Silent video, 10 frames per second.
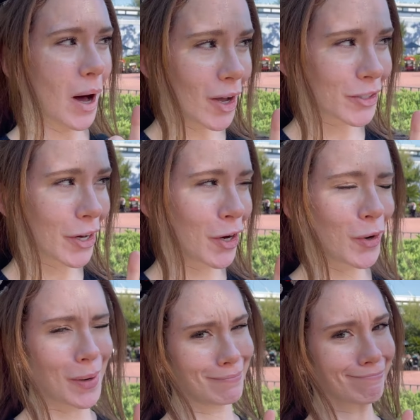
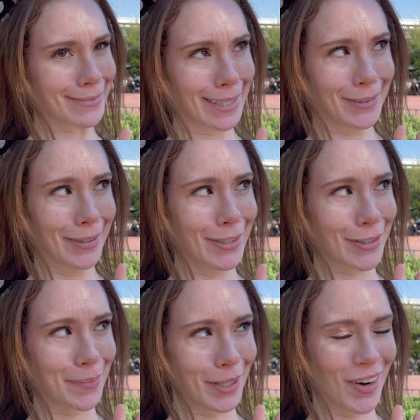Also, I don't really do
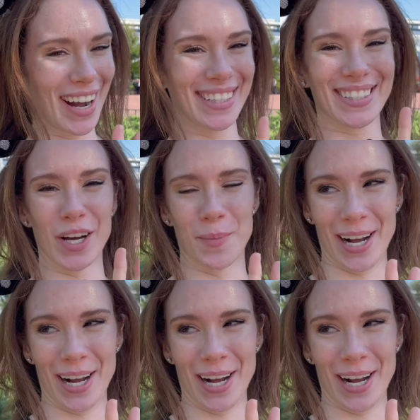the big rides, so my